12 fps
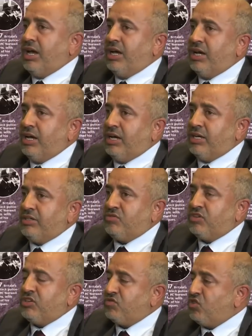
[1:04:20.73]
It's
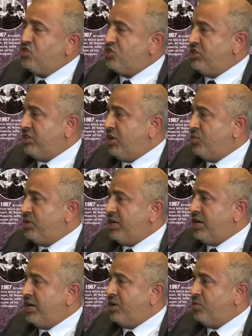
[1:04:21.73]
very unfortunate that we
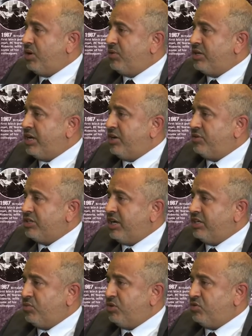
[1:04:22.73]
are where we are
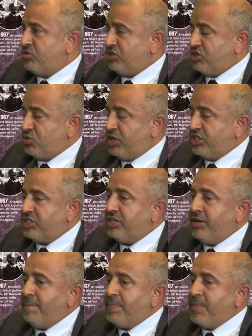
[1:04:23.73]
regarding the Windrush situation.